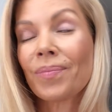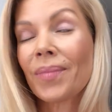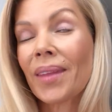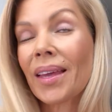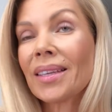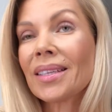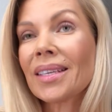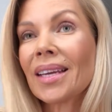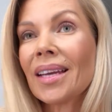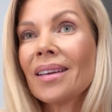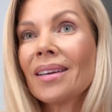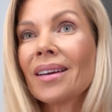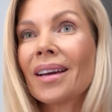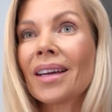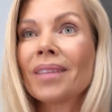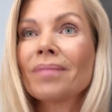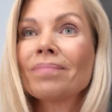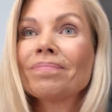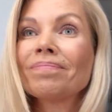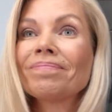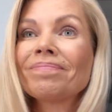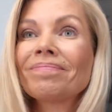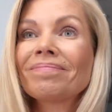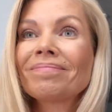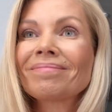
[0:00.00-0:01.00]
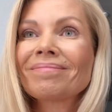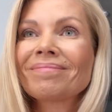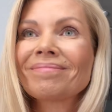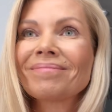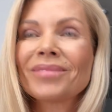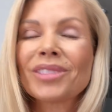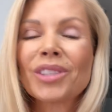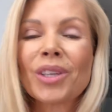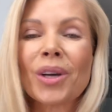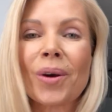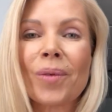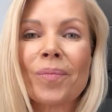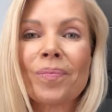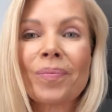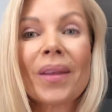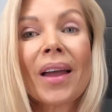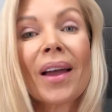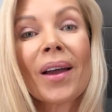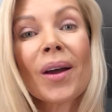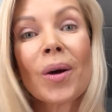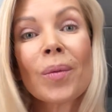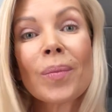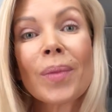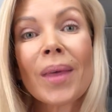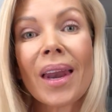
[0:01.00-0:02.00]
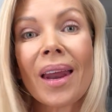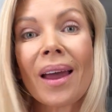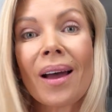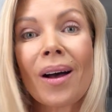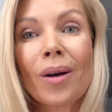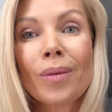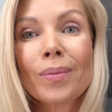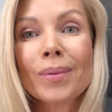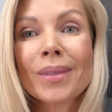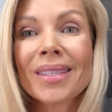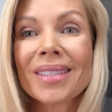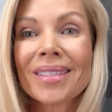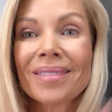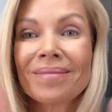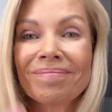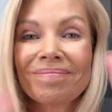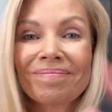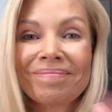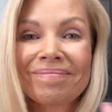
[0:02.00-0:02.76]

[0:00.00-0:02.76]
that date night. So I hope that helps.